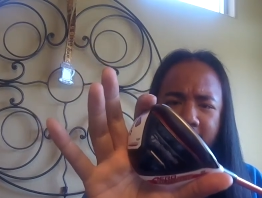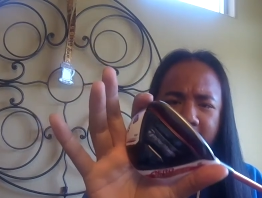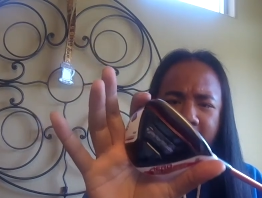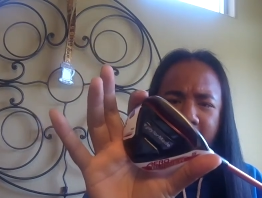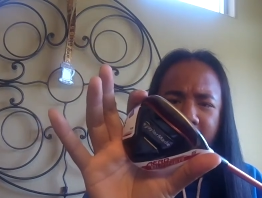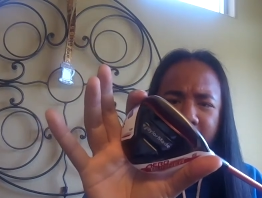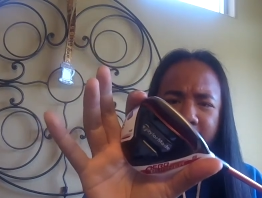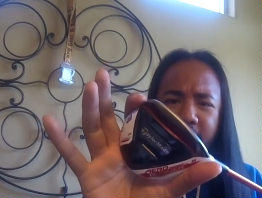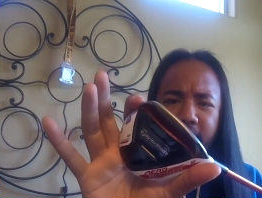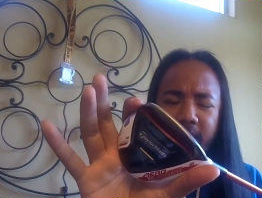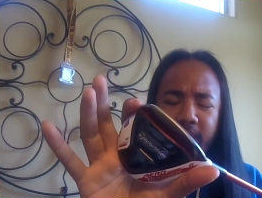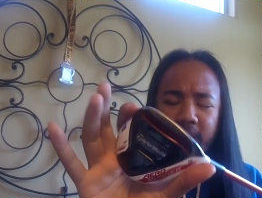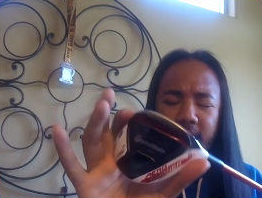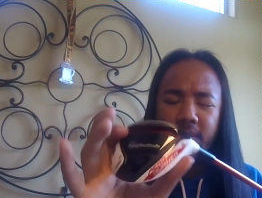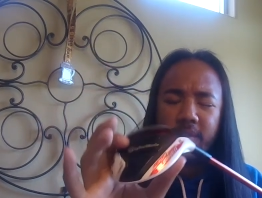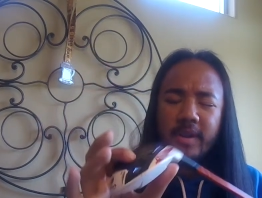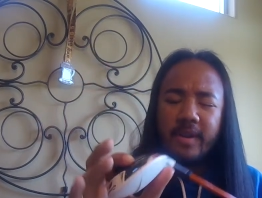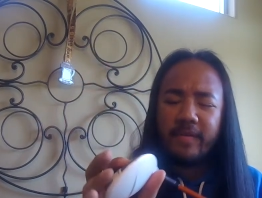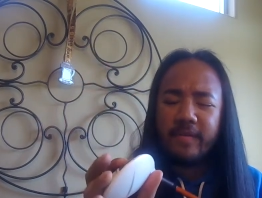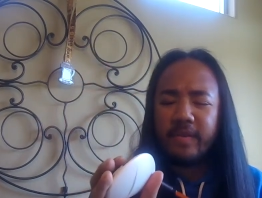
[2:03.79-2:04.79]
no,
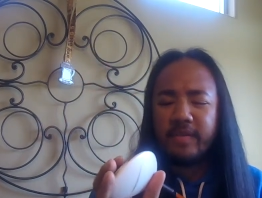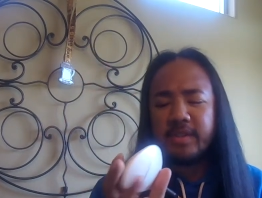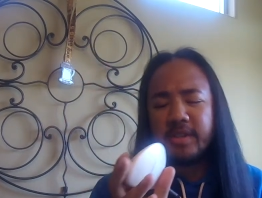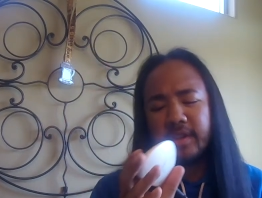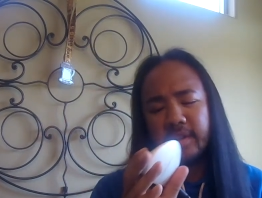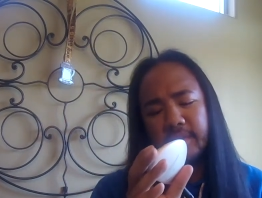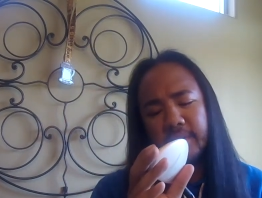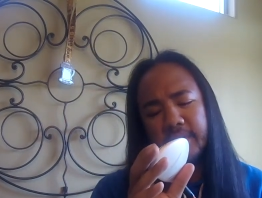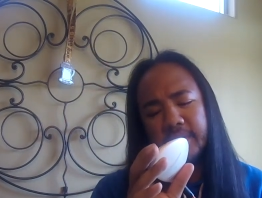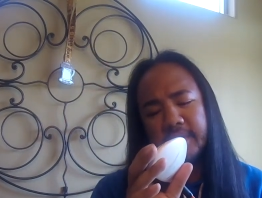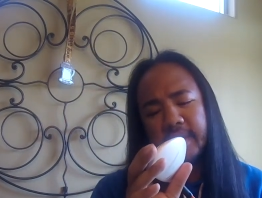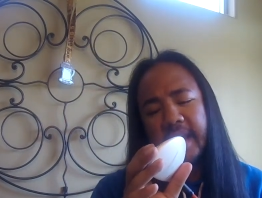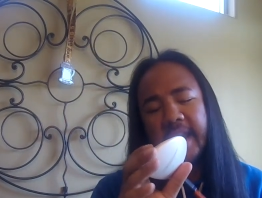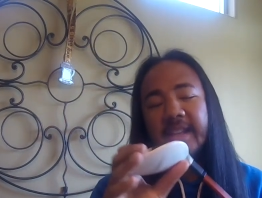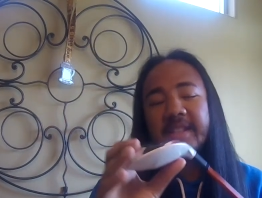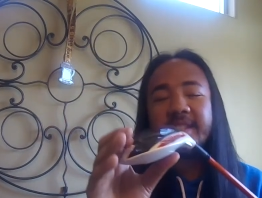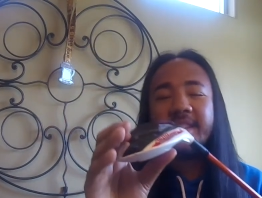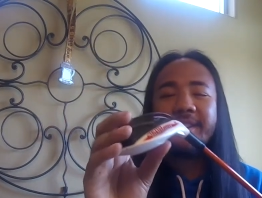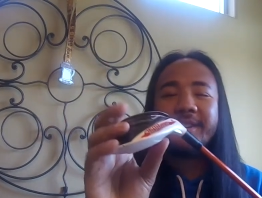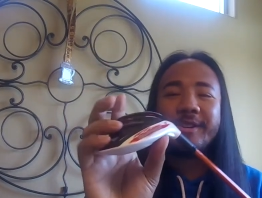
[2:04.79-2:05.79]
not 15 degrees.
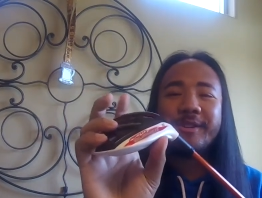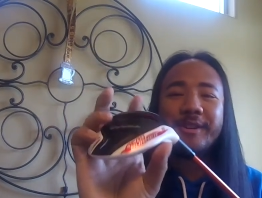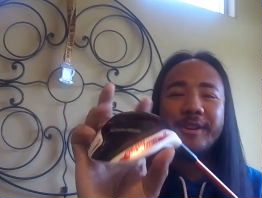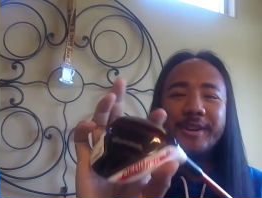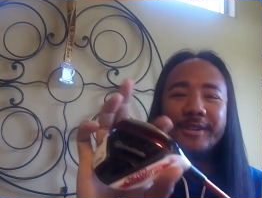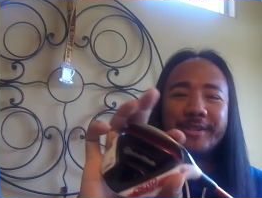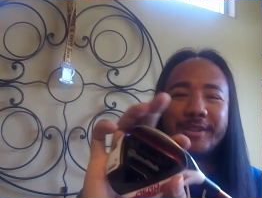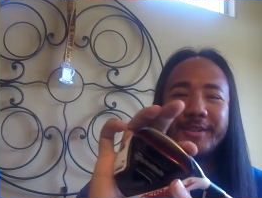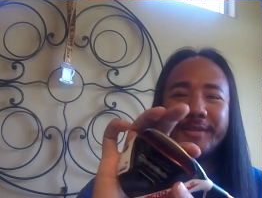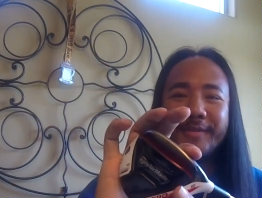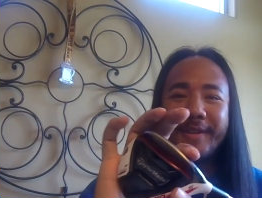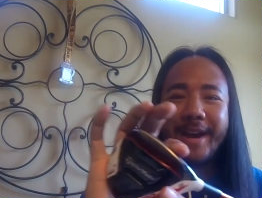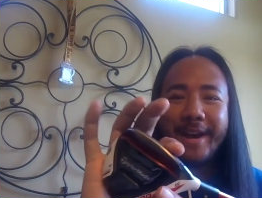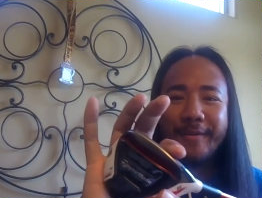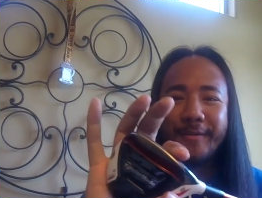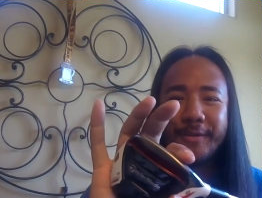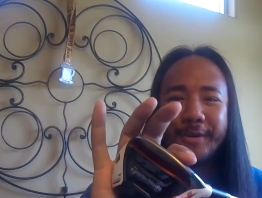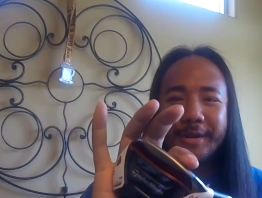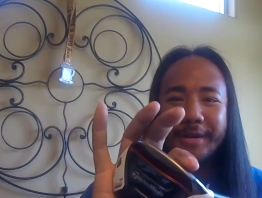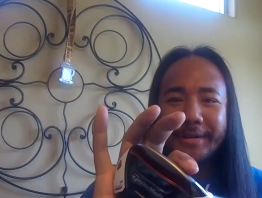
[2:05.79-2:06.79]
18 degrees. It's
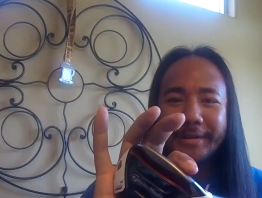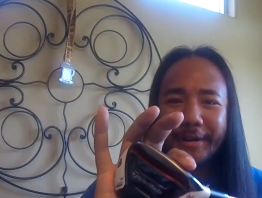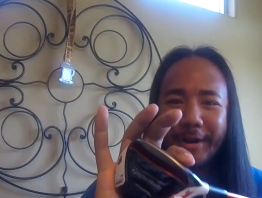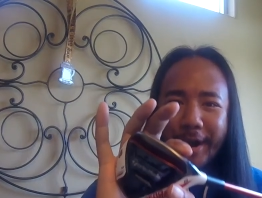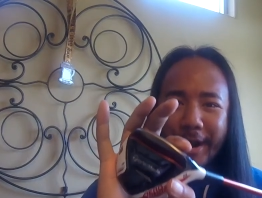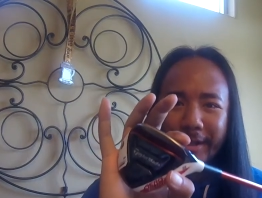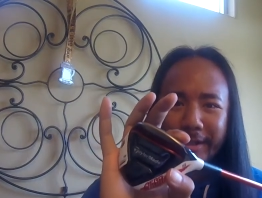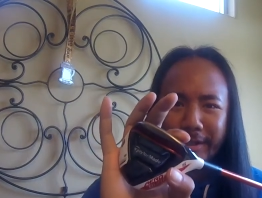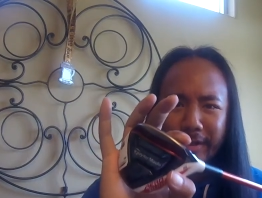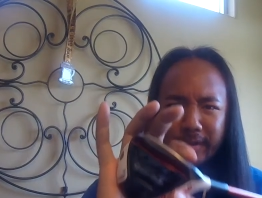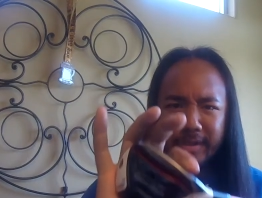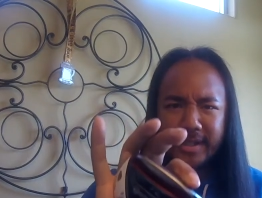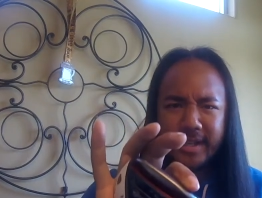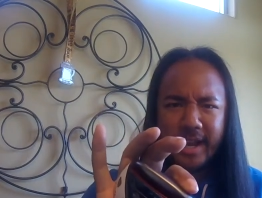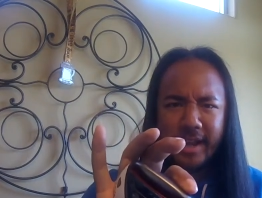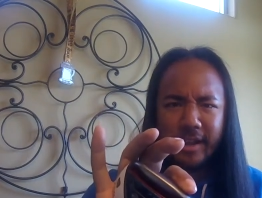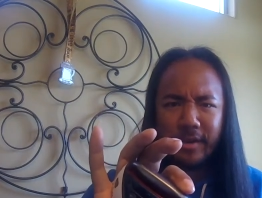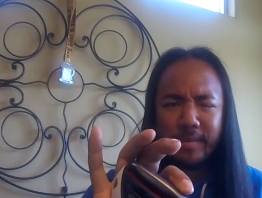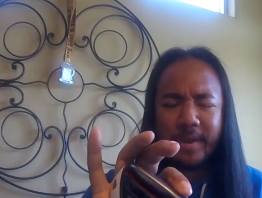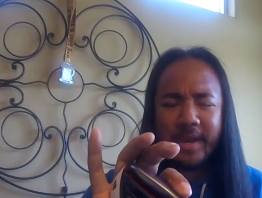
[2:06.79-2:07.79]
5 wood. All right, so
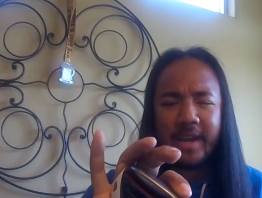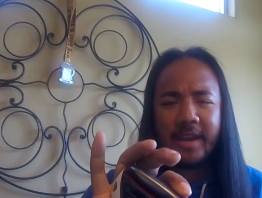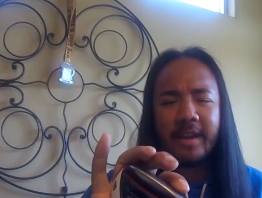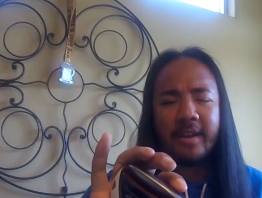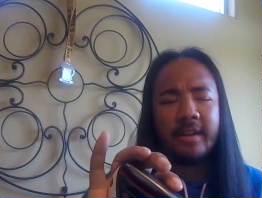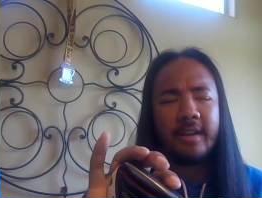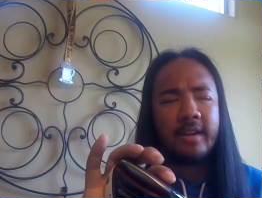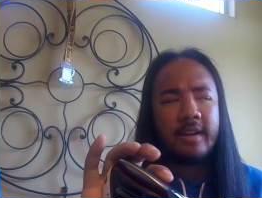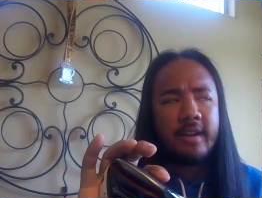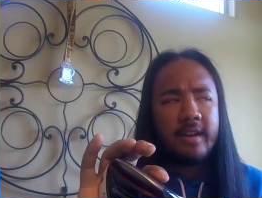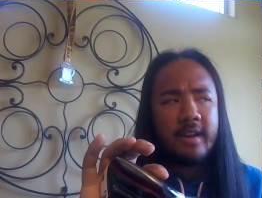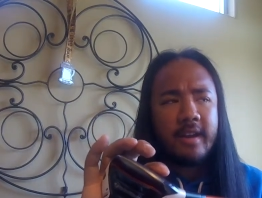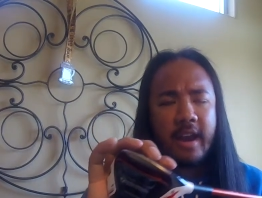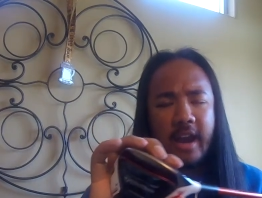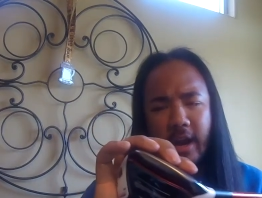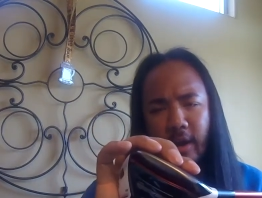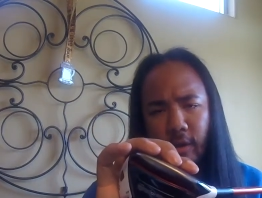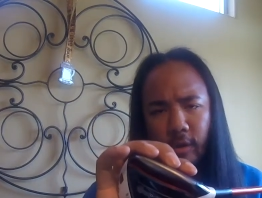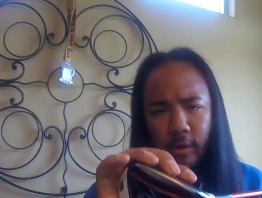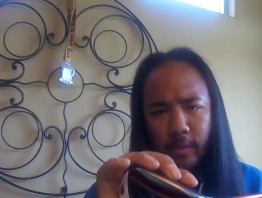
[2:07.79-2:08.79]
Taylormade
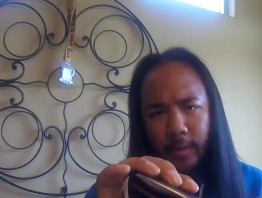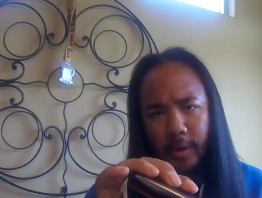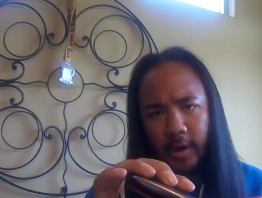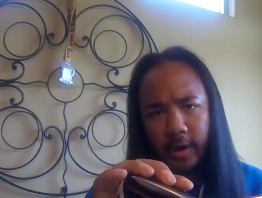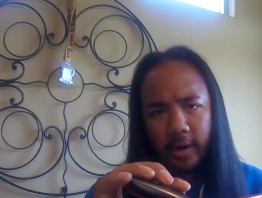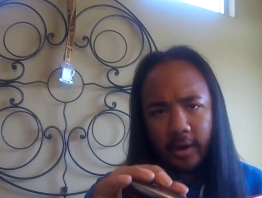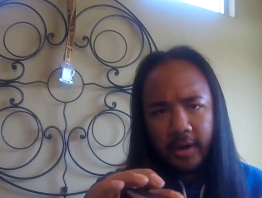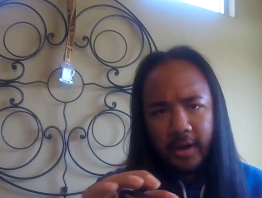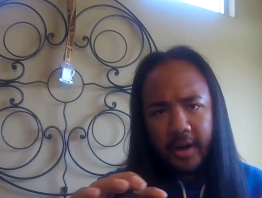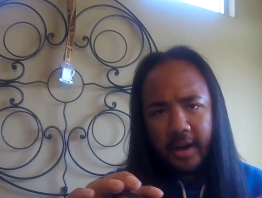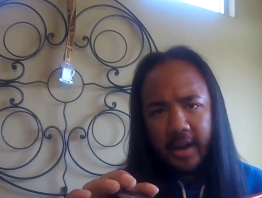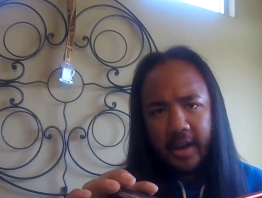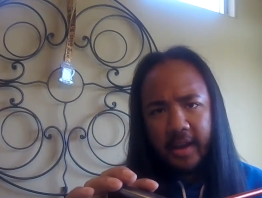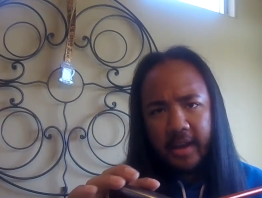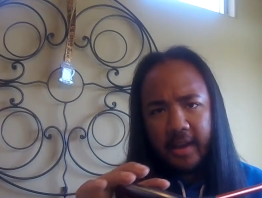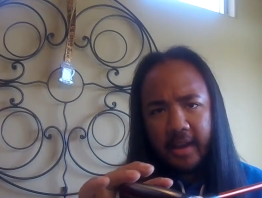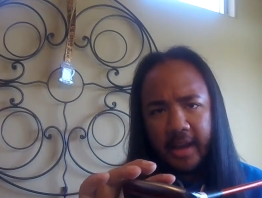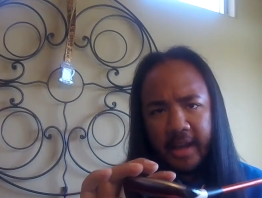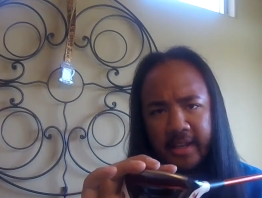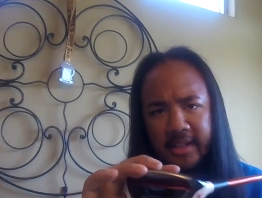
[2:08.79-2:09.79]
Arrow Burner
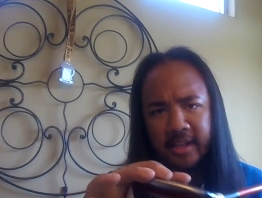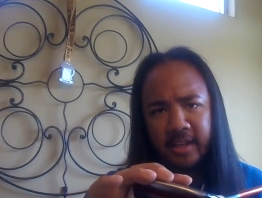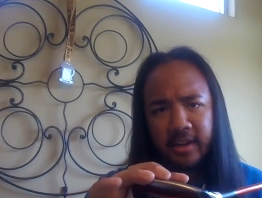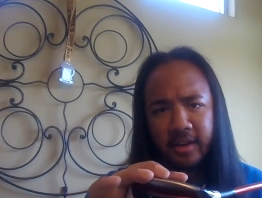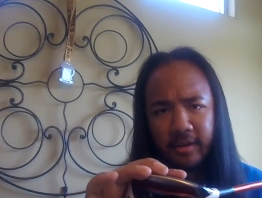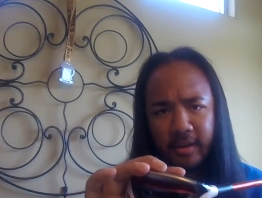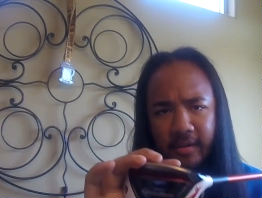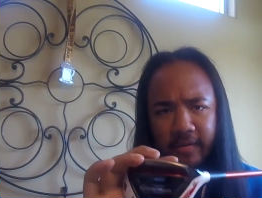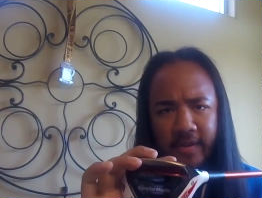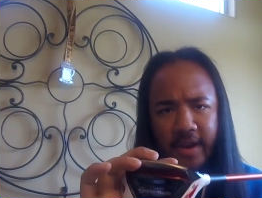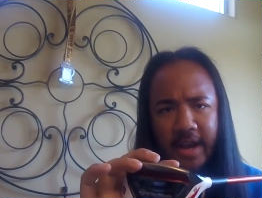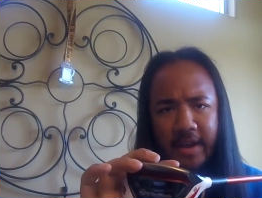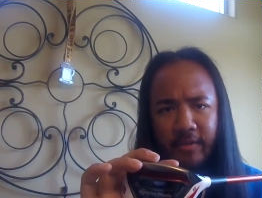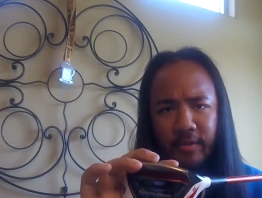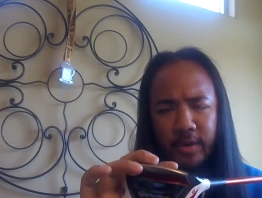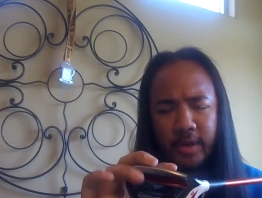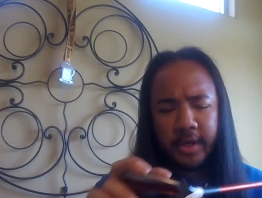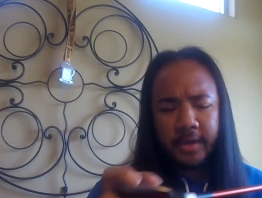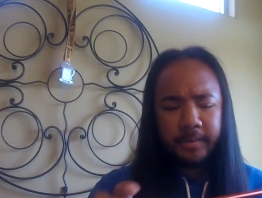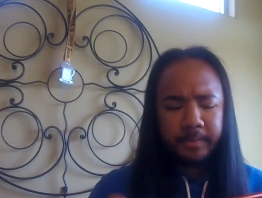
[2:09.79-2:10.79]
18 degree 5
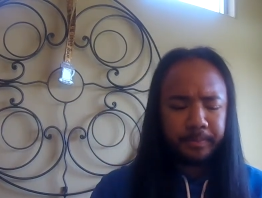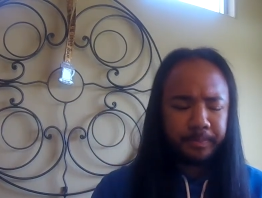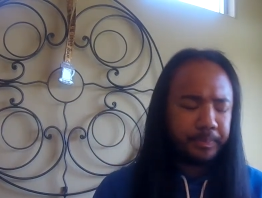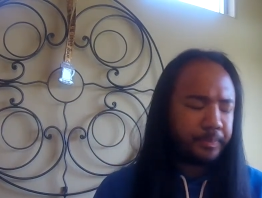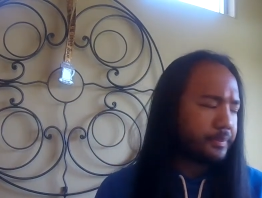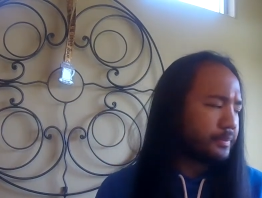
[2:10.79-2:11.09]
wood,